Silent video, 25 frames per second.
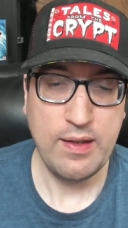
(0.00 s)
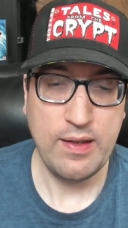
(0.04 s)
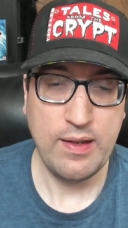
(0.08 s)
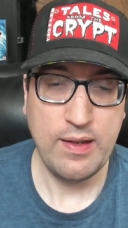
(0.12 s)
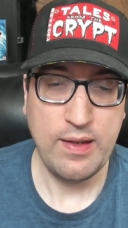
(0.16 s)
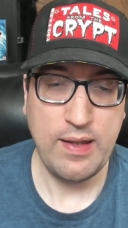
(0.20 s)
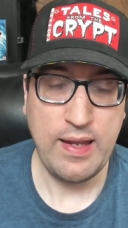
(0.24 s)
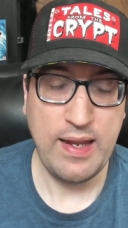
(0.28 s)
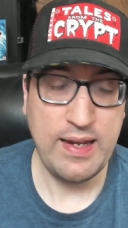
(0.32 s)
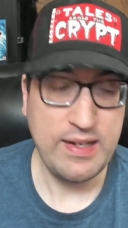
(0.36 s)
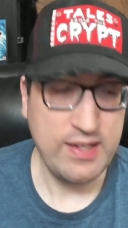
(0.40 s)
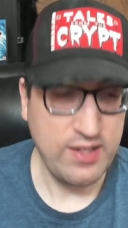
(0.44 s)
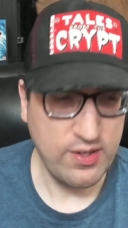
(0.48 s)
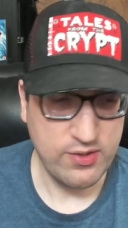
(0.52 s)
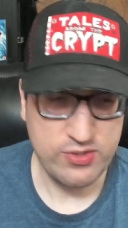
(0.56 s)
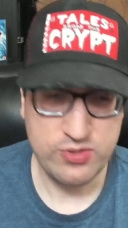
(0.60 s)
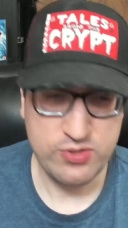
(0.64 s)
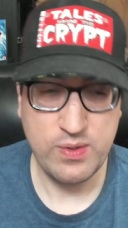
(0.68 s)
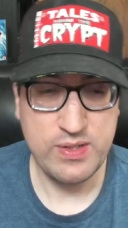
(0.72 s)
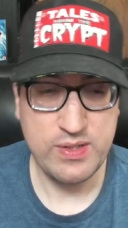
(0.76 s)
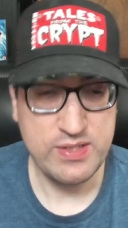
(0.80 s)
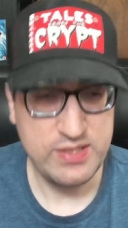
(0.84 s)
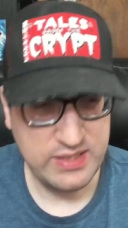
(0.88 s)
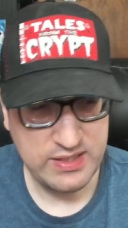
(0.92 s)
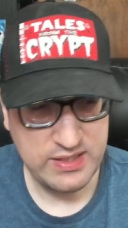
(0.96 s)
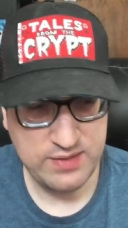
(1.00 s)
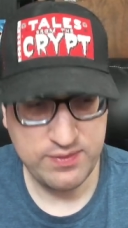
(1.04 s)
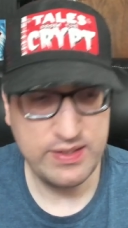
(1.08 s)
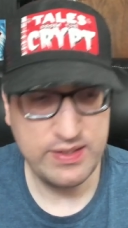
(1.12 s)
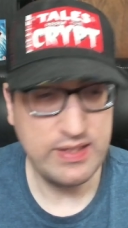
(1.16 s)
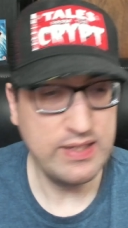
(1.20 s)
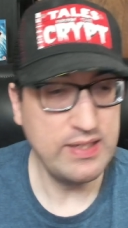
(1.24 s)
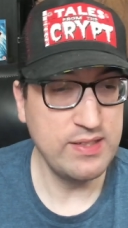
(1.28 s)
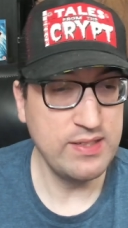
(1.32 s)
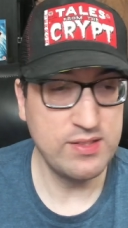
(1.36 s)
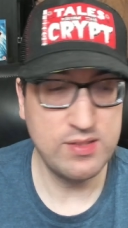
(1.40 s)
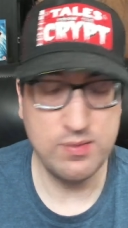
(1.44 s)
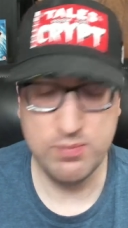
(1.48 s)
And he also has
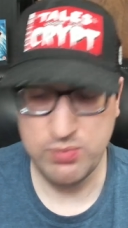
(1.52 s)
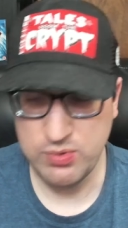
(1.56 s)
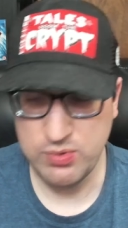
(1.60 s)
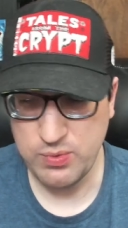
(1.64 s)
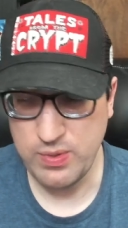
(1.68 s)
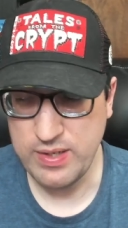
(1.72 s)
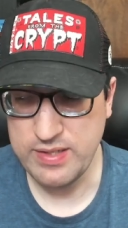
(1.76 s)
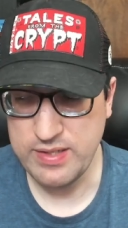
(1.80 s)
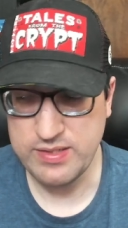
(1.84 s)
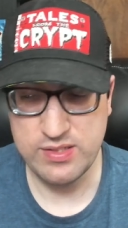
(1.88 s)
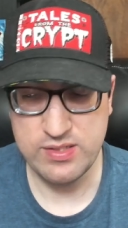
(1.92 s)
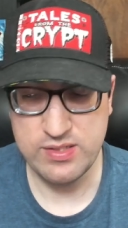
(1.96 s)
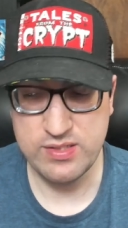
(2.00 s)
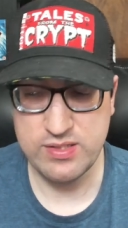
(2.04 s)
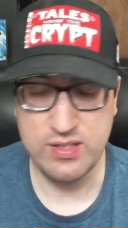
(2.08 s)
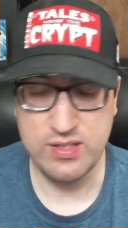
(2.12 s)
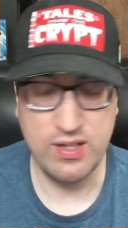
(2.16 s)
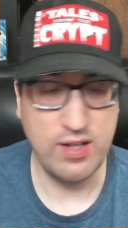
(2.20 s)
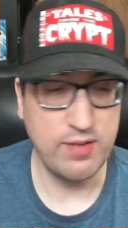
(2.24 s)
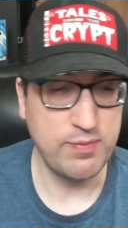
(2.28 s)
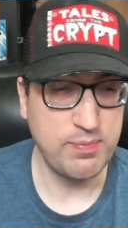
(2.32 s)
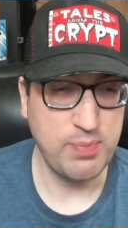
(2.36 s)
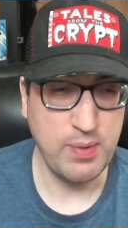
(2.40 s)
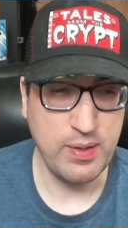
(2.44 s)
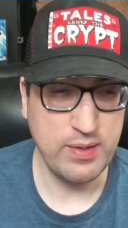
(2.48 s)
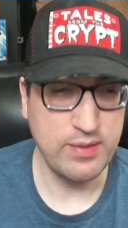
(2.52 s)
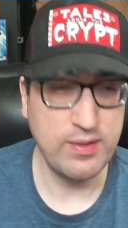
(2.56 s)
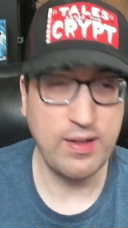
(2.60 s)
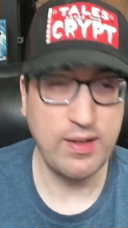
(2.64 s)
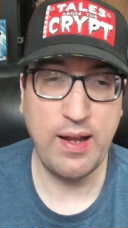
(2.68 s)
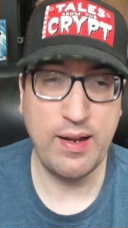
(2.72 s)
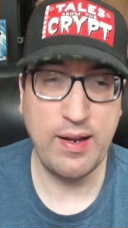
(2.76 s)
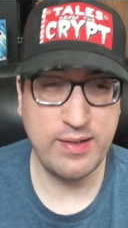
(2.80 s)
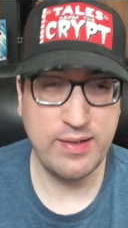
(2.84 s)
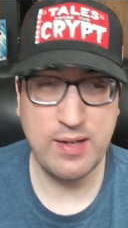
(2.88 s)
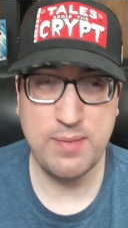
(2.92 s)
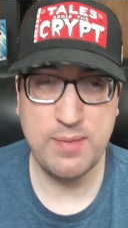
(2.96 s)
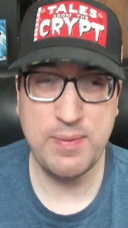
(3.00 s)
DVDs and Blu-rays and stuff, but
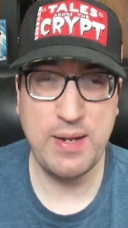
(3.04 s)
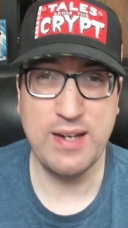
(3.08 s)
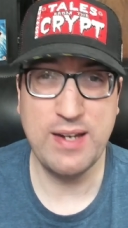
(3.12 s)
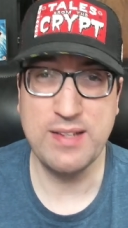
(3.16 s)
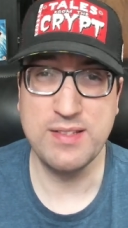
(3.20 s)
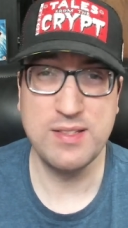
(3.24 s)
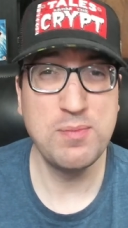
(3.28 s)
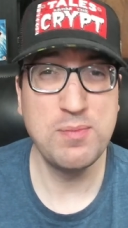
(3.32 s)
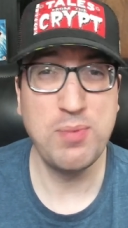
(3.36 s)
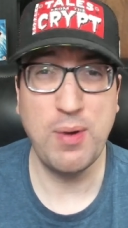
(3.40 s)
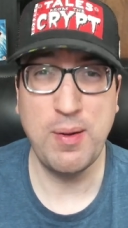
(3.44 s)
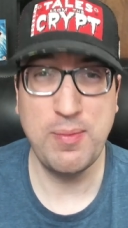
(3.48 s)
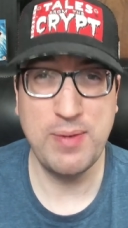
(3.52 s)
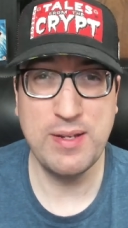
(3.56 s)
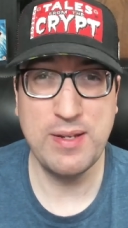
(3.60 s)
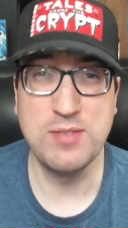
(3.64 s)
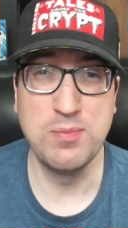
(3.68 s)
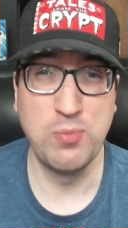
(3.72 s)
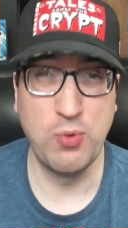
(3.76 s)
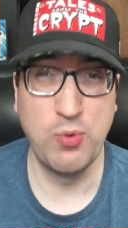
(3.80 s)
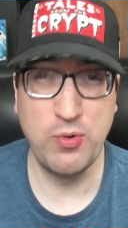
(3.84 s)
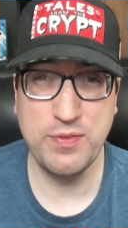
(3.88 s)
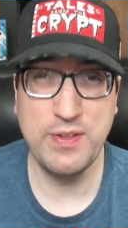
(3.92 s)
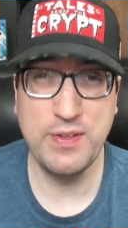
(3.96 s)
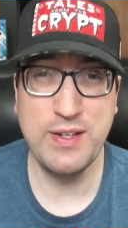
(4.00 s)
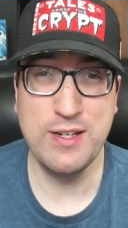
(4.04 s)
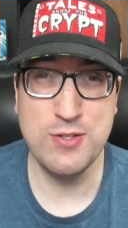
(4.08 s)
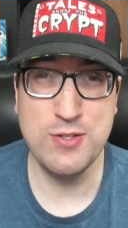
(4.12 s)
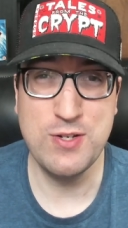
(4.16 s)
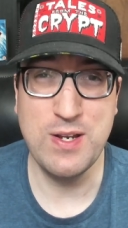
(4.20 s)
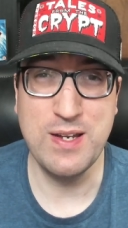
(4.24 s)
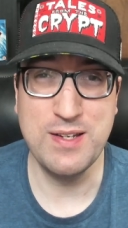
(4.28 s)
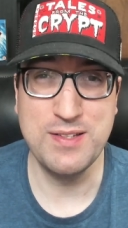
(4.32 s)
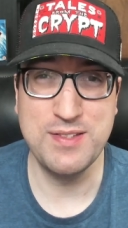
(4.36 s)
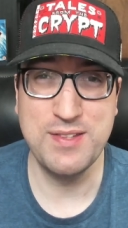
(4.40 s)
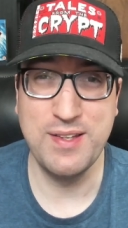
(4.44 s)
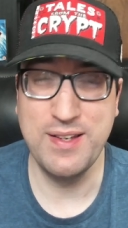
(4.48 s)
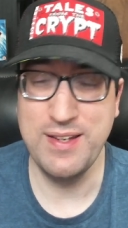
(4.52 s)
I gotta be honest, he probably has more
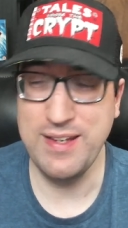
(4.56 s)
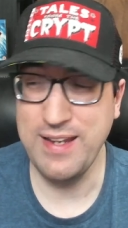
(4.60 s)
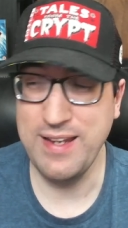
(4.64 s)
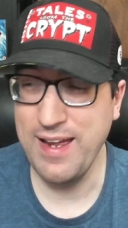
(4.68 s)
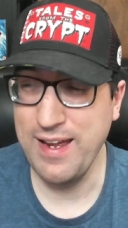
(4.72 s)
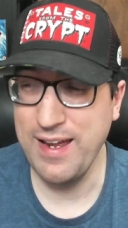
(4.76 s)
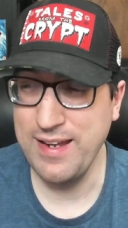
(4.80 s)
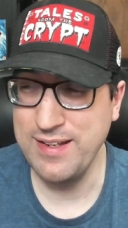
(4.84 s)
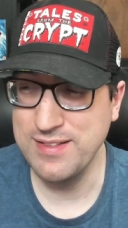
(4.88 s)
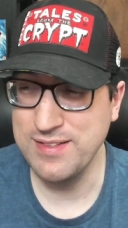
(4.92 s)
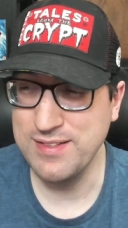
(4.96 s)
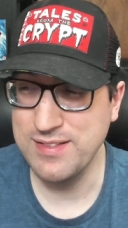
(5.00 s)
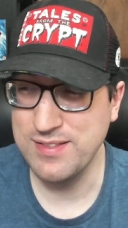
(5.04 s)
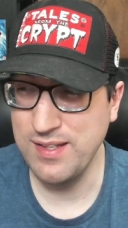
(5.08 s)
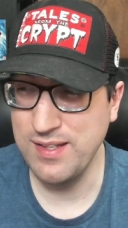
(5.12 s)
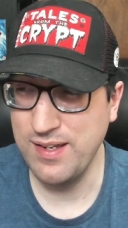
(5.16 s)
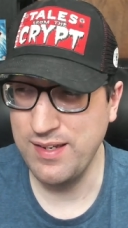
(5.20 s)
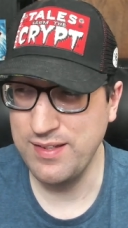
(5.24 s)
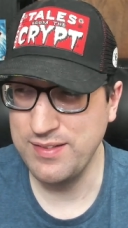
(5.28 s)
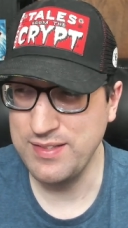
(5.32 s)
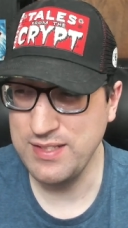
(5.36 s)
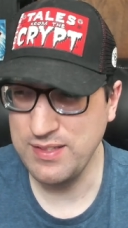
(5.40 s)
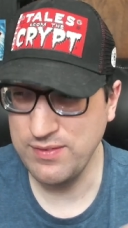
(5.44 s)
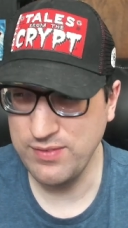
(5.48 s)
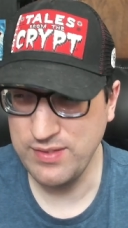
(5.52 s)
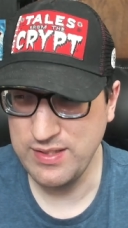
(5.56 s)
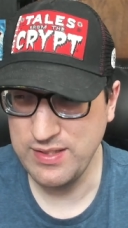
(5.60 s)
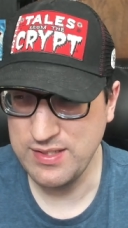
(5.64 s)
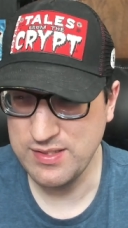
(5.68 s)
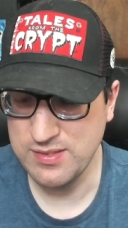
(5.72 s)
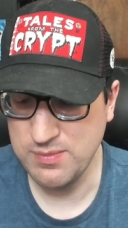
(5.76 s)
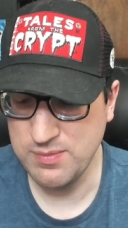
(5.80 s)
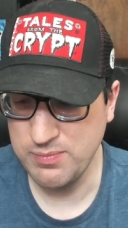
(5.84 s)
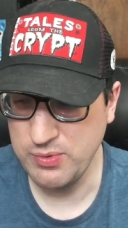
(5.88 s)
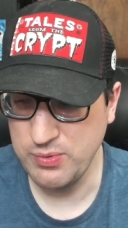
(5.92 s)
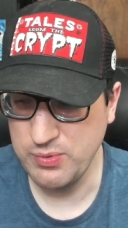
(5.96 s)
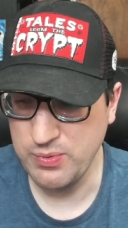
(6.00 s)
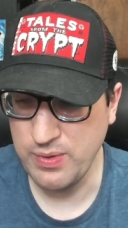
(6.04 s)
VHS than he has DVDs
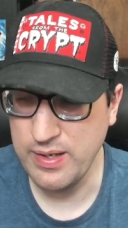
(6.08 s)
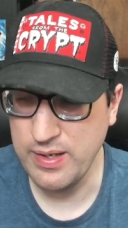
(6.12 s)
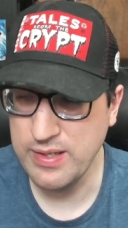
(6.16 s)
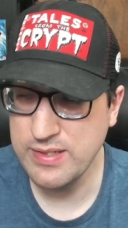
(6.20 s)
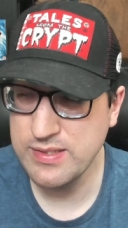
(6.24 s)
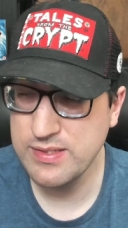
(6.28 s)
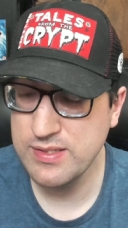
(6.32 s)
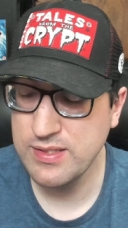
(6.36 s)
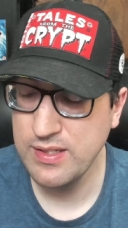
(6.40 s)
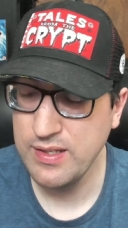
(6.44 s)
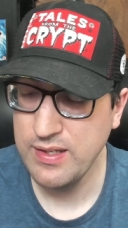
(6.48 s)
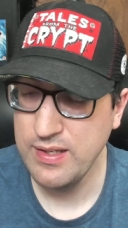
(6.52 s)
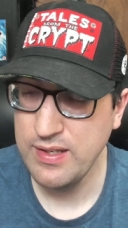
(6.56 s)
and Blu-rays.